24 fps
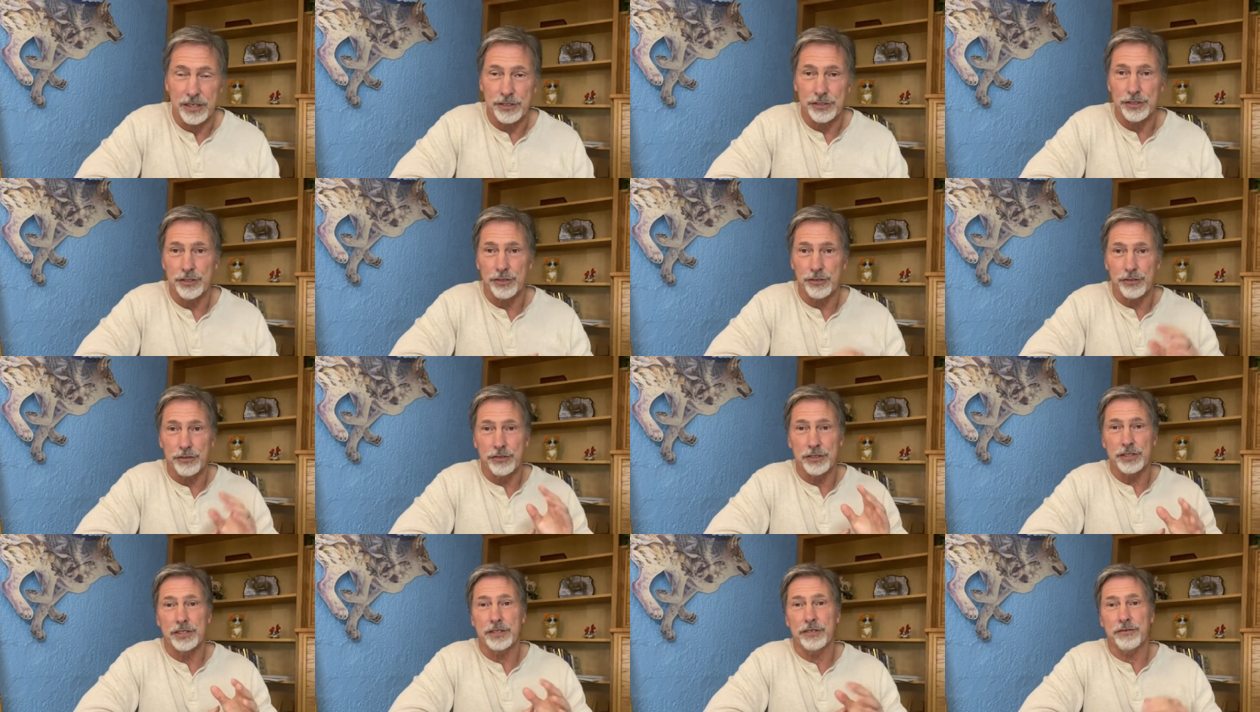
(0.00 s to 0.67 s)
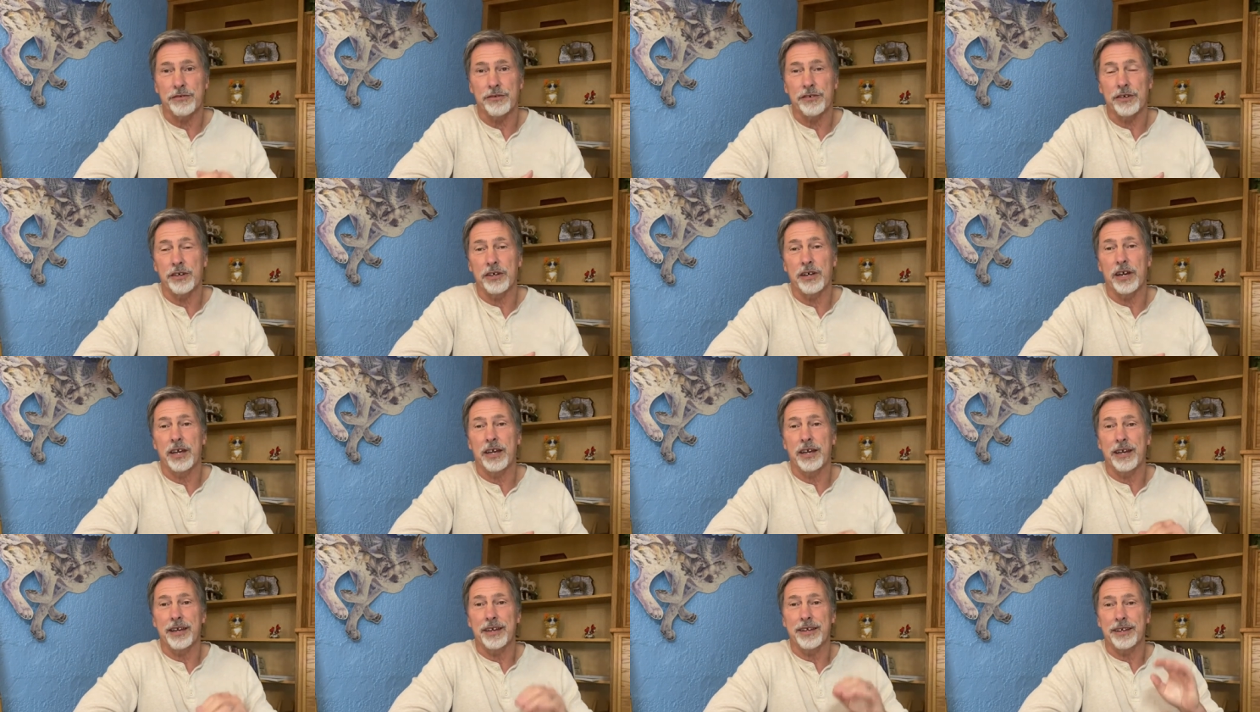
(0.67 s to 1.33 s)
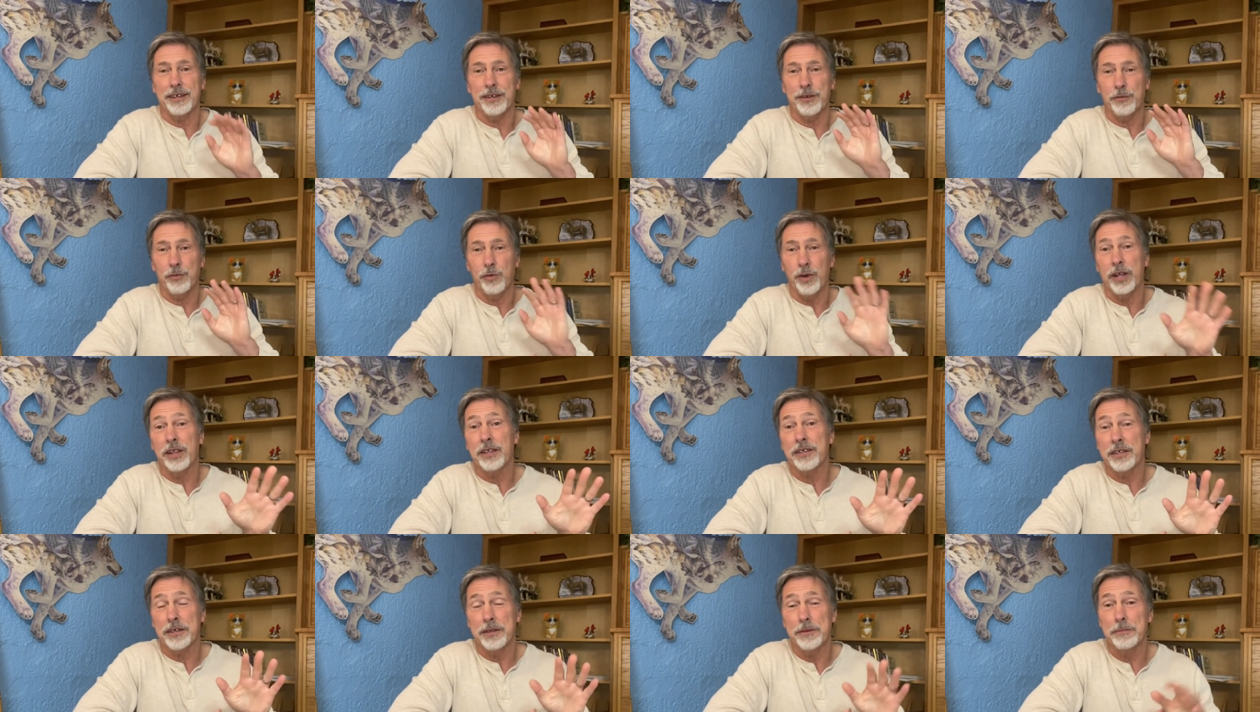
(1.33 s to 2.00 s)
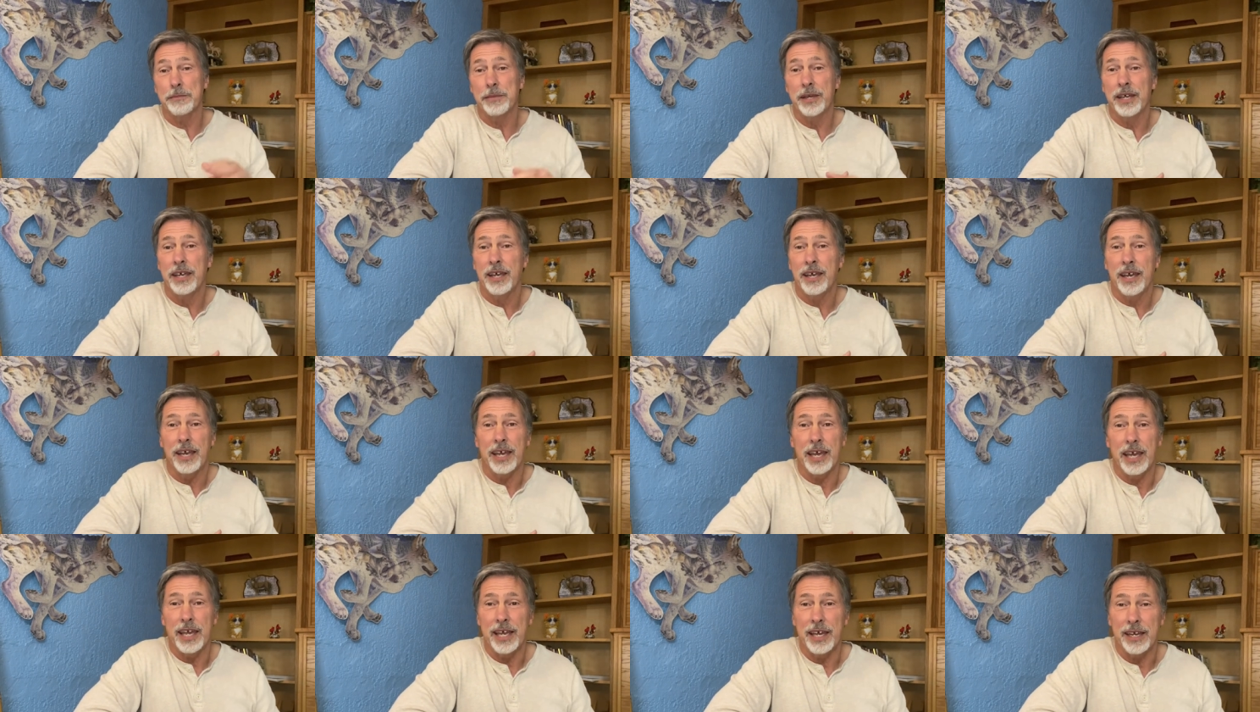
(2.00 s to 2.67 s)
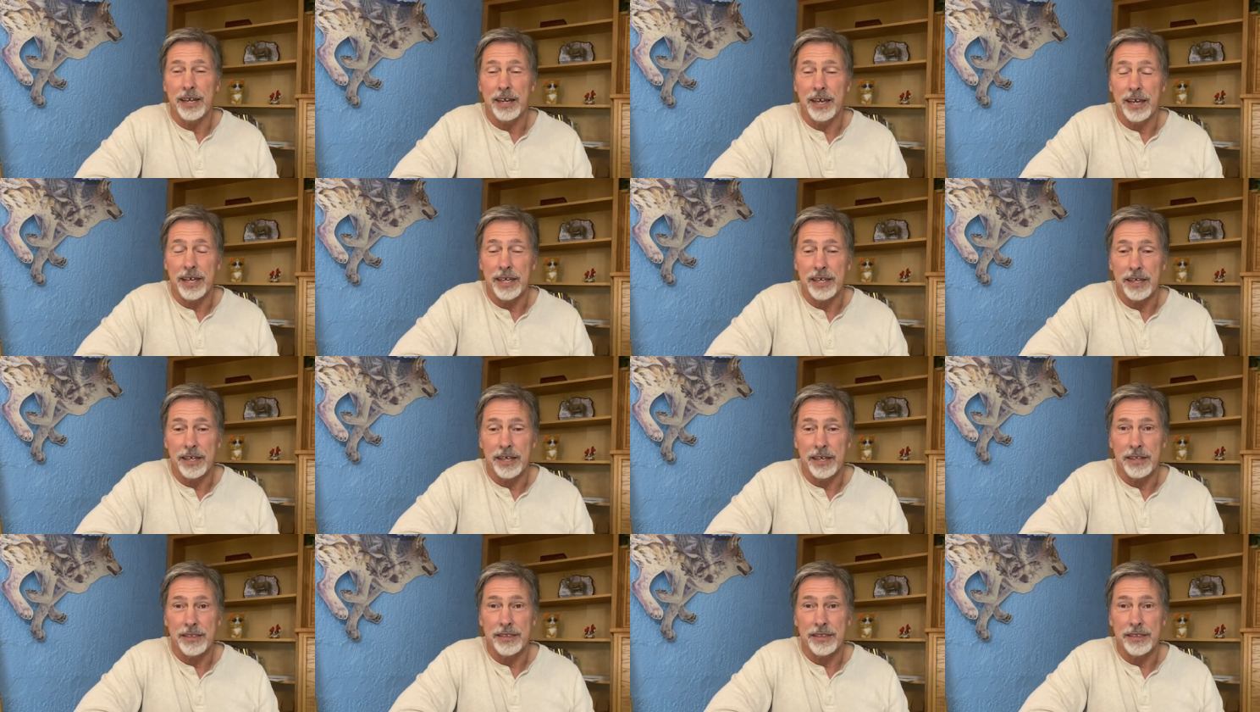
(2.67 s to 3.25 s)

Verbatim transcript: So Christopher, welcome and I uh,